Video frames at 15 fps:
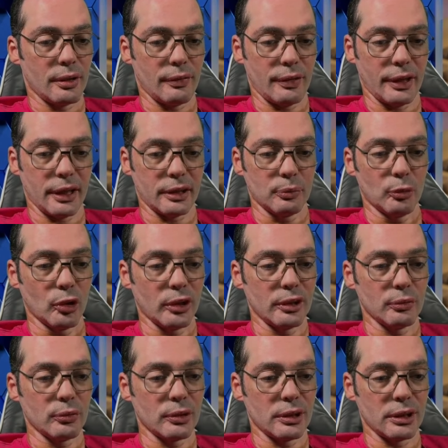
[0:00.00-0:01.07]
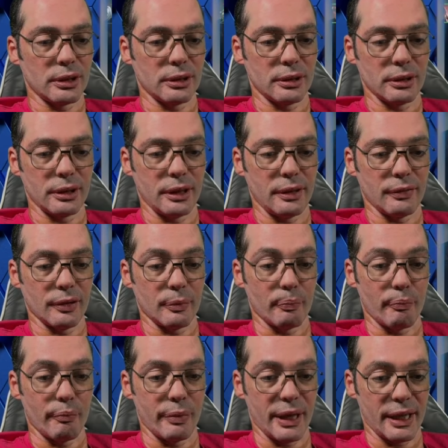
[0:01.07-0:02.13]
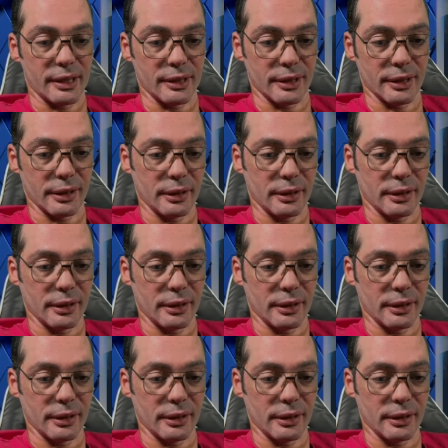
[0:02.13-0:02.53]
if I get more than one, even better.